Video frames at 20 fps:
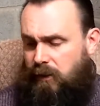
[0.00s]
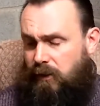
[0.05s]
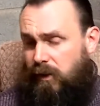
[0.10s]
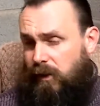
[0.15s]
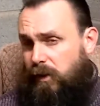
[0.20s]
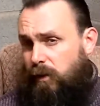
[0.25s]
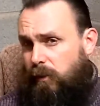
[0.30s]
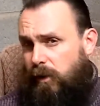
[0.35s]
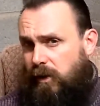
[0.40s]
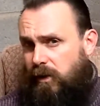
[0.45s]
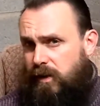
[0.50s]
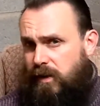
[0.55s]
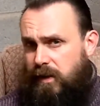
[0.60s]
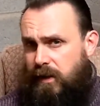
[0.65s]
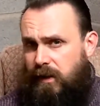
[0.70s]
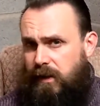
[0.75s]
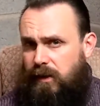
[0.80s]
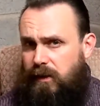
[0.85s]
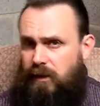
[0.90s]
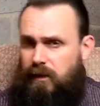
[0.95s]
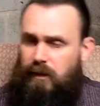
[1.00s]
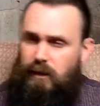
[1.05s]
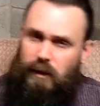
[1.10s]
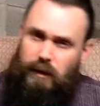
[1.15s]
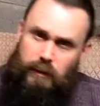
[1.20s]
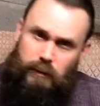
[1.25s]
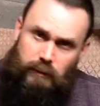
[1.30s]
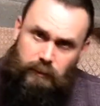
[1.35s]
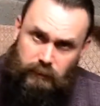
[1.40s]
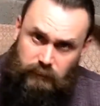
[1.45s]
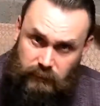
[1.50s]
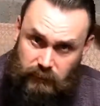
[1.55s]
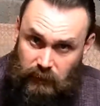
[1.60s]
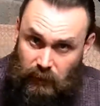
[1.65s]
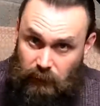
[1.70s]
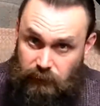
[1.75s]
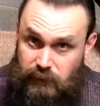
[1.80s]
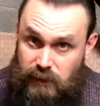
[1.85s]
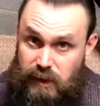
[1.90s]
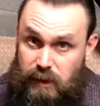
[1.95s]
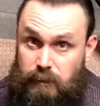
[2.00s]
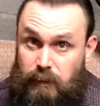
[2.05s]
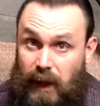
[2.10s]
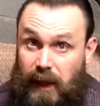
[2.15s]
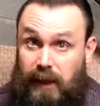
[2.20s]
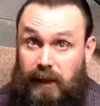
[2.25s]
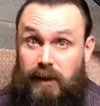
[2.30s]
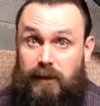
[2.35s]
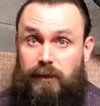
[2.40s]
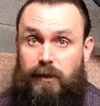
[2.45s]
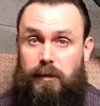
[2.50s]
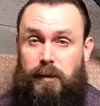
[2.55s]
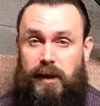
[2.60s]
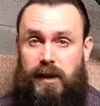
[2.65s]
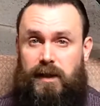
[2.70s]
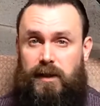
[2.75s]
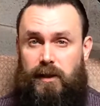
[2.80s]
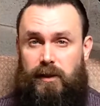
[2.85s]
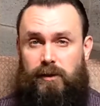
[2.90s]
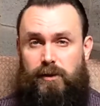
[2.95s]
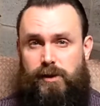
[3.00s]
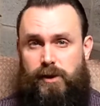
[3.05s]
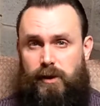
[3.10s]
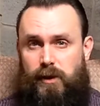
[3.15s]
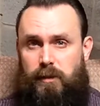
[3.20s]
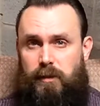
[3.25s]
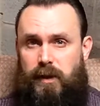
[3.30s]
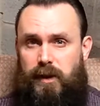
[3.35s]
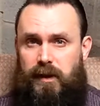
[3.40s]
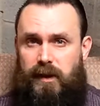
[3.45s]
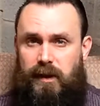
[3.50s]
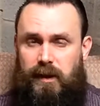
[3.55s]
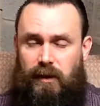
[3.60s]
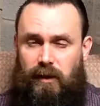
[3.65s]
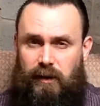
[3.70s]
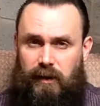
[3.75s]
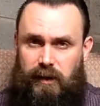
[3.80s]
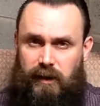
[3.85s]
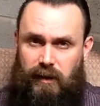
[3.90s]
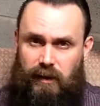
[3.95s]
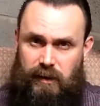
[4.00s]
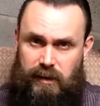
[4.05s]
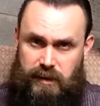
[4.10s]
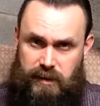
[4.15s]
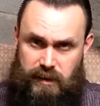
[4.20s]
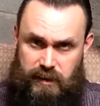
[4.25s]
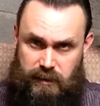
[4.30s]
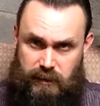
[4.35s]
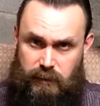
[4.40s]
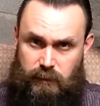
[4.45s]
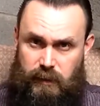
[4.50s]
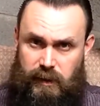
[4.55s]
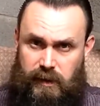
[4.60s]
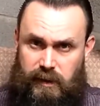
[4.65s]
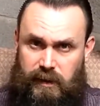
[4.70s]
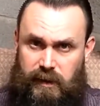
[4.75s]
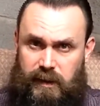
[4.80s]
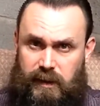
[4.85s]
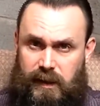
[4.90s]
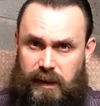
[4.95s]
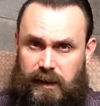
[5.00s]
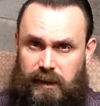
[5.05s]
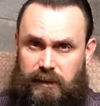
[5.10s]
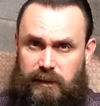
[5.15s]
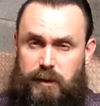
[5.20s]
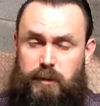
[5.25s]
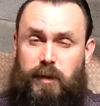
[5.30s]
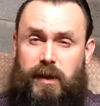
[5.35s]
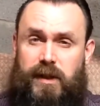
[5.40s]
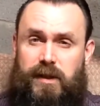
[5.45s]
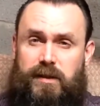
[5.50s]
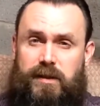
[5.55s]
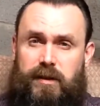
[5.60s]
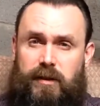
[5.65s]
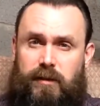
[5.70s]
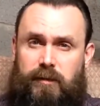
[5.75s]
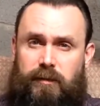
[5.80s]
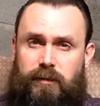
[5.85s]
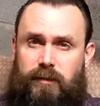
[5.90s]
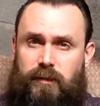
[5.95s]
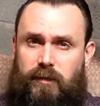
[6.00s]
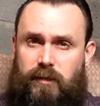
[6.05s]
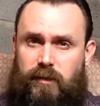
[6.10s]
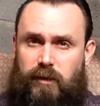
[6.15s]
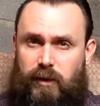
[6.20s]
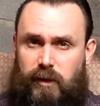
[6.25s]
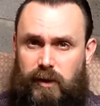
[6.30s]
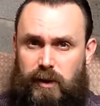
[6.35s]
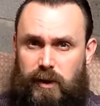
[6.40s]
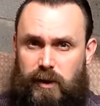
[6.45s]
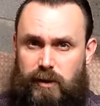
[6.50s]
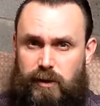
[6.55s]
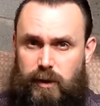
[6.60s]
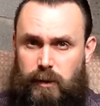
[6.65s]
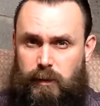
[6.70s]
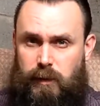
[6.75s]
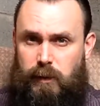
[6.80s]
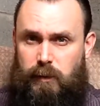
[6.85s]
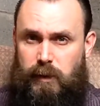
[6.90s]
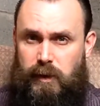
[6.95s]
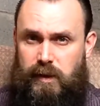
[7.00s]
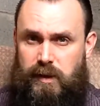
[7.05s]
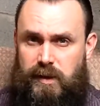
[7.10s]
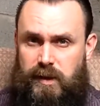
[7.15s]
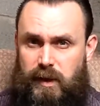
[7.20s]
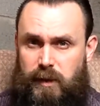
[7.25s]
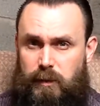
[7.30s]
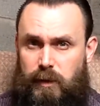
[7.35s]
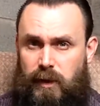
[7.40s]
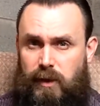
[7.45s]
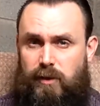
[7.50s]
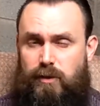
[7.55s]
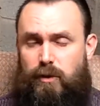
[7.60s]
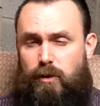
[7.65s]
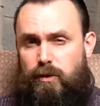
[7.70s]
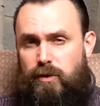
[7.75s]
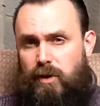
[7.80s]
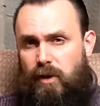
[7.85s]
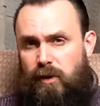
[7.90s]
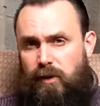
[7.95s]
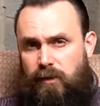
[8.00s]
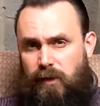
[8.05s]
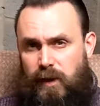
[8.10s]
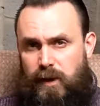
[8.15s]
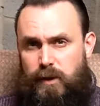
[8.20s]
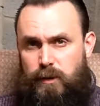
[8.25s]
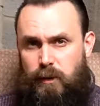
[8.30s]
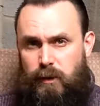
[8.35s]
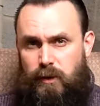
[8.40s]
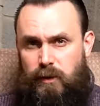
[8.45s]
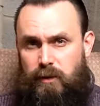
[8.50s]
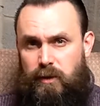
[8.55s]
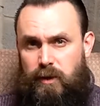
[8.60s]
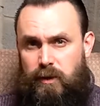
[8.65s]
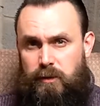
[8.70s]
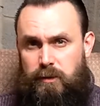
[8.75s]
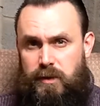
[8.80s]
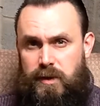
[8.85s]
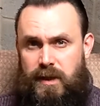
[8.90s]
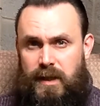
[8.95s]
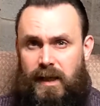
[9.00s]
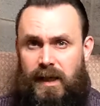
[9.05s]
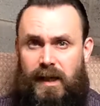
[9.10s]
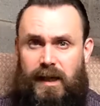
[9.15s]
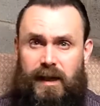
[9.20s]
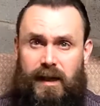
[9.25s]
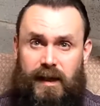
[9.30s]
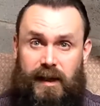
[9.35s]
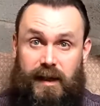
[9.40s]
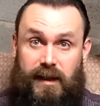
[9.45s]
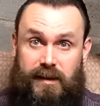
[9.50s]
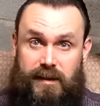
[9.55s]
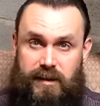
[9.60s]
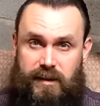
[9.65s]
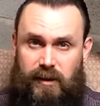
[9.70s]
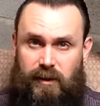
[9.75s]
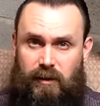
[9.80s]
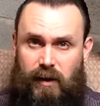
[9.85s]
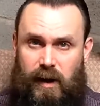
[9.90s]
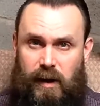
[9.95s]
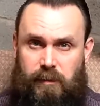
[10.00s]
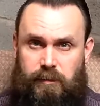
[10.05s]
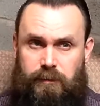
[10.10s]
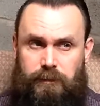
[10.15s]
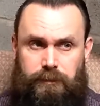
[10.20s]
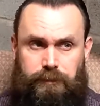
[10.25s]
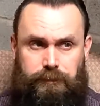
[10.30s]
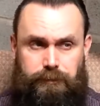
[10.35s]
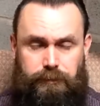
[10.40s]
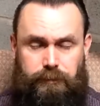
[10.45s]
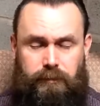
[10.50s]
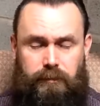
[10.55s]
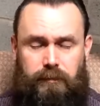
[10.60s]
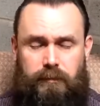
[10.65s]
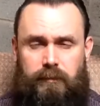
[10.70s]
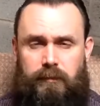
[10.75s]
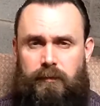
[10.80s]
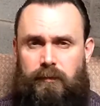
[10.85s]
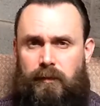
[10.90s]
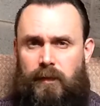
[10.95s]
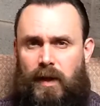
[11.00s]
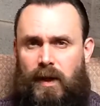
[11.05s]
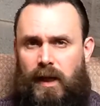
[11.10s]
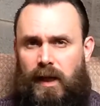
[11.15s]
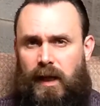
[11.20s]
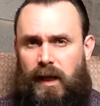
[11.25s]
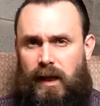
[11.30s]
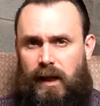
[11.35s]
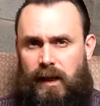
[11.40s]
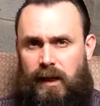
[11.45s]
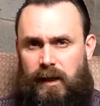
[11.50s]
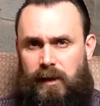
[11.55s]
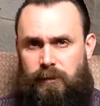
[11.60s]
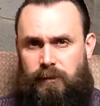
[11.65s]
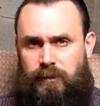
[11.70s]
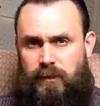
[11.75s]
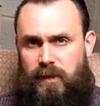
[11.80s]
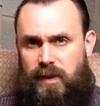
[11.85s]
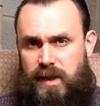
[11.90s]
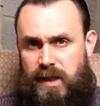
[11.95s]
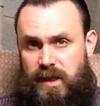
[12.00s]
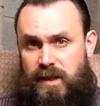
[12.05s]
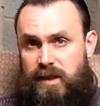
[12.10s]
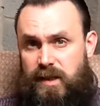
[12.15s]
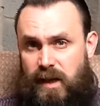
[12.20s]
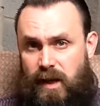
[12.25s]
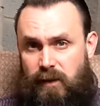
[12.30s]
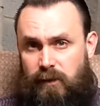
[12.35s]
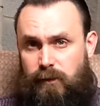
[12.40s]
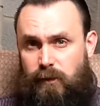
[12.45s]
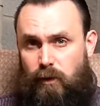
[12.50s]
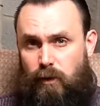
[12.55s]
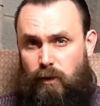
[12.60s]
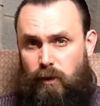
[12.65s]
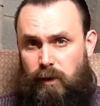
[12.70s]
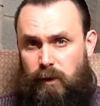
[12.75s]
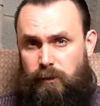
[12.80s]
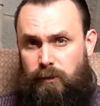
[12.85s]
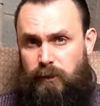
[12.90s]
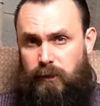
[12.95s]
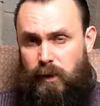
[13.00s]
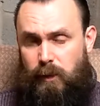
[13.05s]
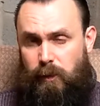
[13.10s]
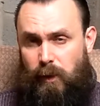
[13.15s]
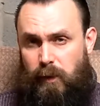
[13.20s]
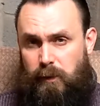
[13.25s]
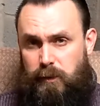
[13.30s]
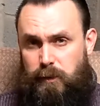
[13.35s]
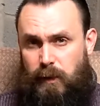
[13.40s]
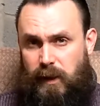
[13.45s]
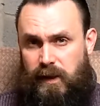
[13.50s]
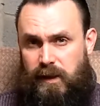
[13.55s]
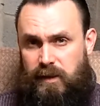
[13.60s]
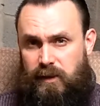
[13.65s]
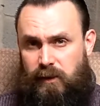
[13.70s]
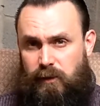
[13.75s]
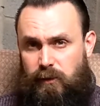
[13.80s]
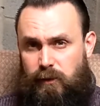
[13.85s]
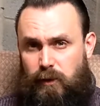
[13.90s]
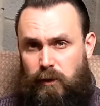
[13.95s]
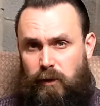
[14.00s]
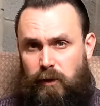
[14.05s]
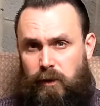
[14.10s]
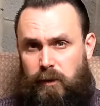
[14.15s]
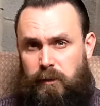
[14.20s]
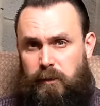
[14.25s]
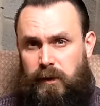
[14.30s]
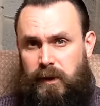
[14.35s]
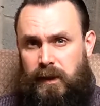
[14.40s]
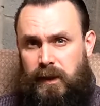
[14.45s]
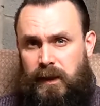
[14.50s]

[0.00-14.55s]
The community, obviously mainly for me, YouTube, and a lot of the guys I deal with and speak to through the YouTube community, but there's also the Facebook groups, the Instagram, the internet forum, the Pipes Magazine forum.